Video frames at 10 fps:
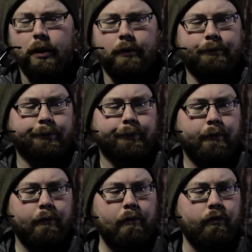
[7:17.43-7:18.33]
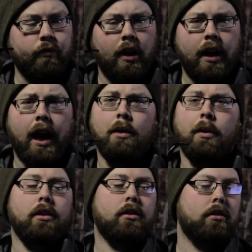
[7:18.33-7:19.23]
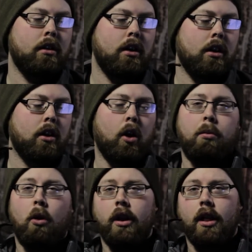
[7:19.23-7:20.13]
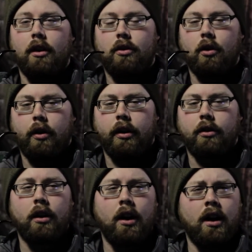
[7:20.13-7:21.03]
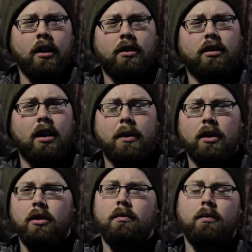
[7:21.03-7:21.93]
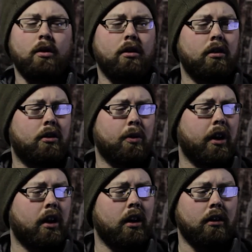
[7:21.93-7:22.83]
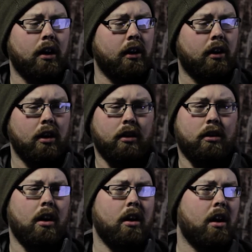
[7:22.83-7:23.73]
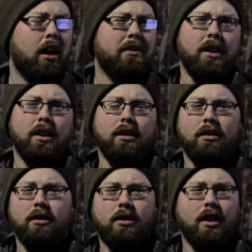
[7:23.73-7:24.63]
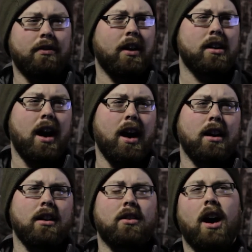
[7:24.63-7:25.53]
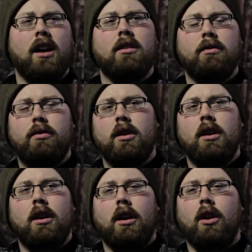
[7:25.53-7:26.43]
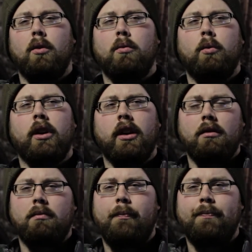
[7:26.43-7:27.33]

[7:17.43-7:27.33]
But anyways, the whole point of that story is, since I've been drinking like dark coffee and stuff like that, and just kind of, really